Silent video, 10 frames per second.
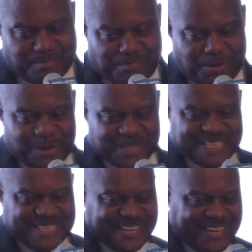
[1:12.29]
points
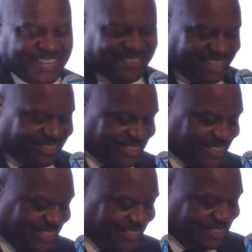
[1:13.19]
in time that will
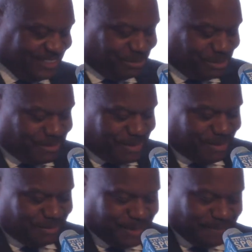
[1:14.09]
tell you a little bit
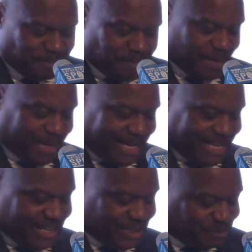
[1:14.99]
about me, my
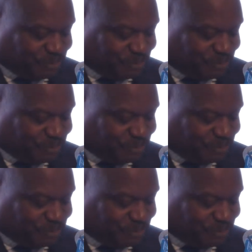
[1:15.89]
age.